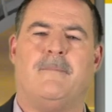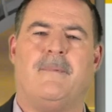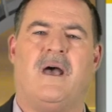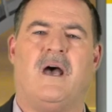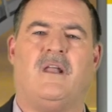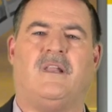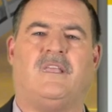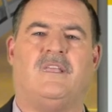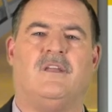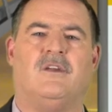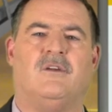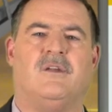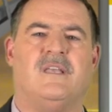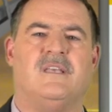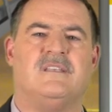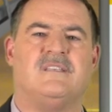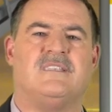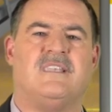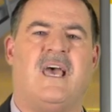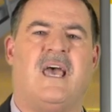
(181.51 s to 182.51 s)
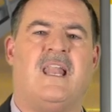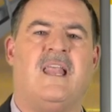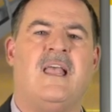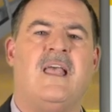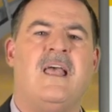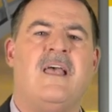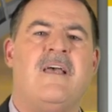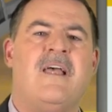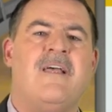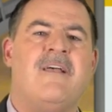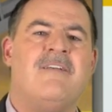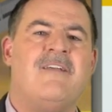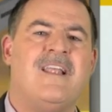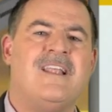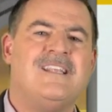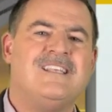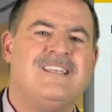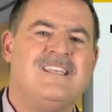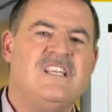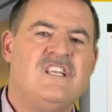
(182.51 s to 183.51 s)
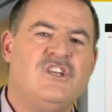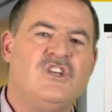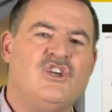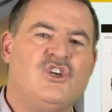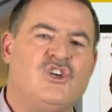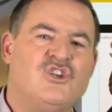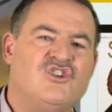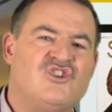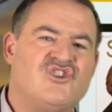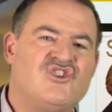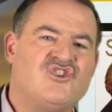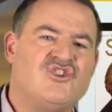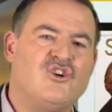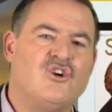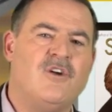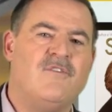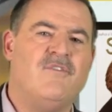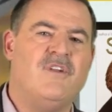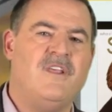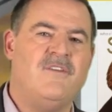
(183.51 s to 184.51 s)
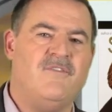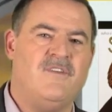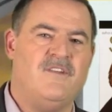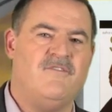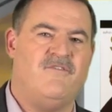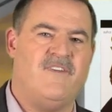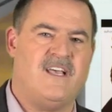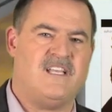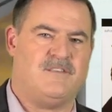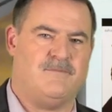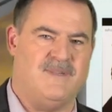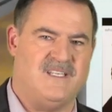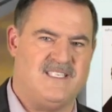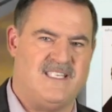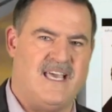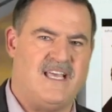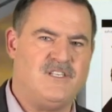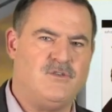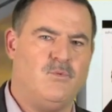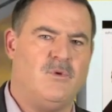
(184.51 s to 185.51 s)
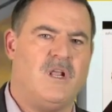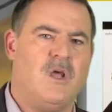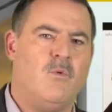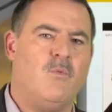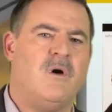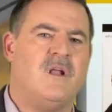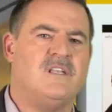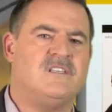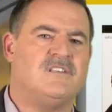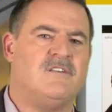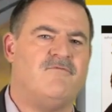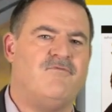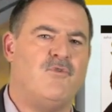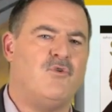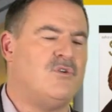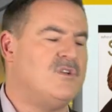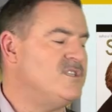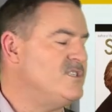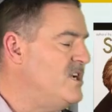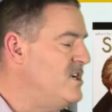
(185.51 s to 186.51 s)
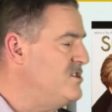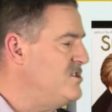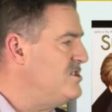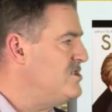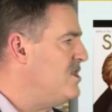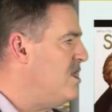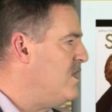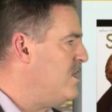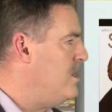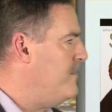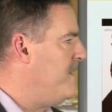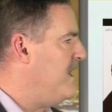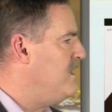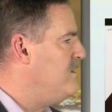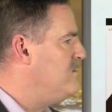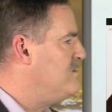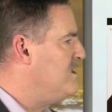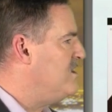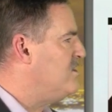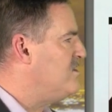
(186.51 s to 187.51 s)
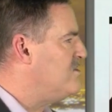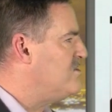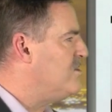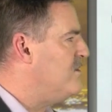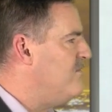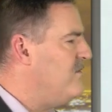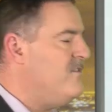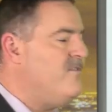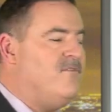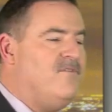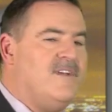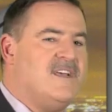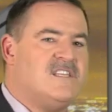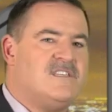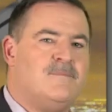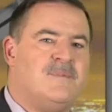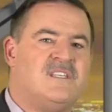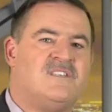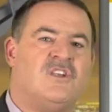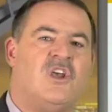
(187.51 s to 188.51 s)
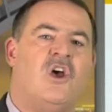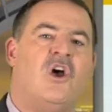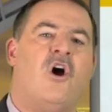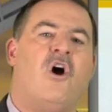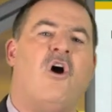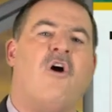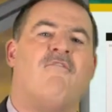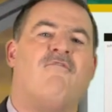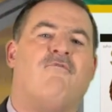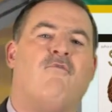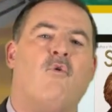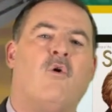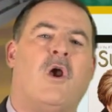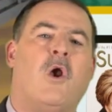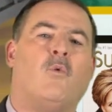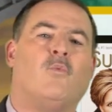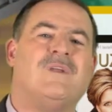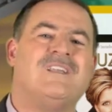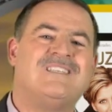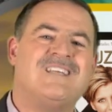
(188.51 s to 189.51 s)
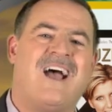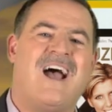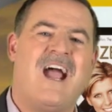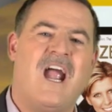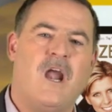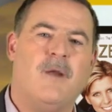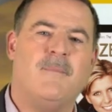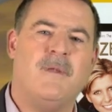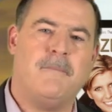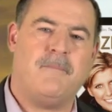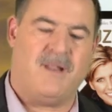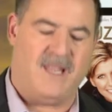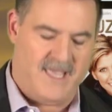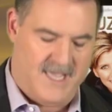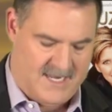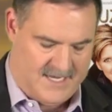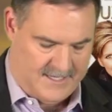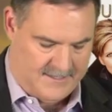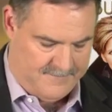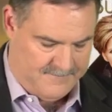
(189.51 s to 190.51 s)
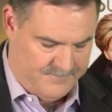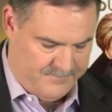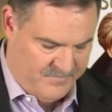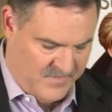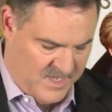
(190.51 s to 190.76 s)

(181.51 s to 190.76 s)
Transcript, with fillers: about here is that conservative investments. That's what I want us to focus on. She's talking about using conservative investments for retirement planning.